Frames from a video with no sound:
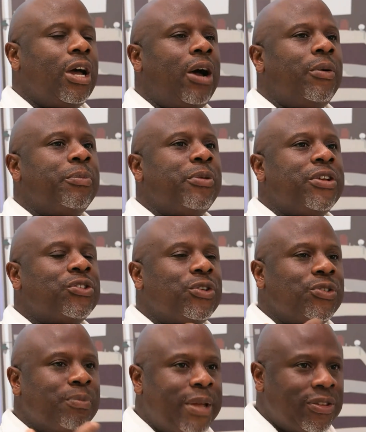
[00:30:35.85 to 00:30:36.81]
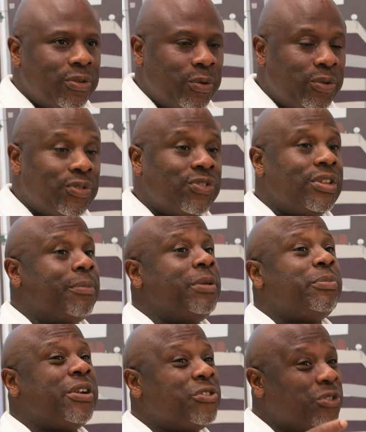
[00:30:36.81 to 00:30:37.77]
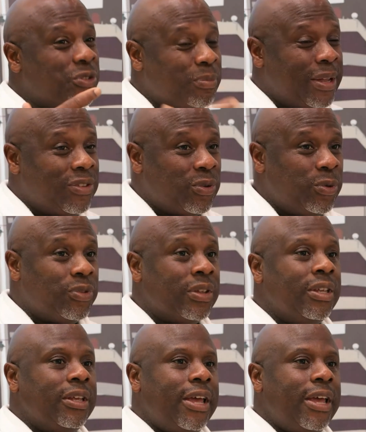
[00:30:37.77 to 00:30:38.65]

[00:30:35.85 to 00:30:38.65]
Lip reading: our precious metals, semi-precious metals,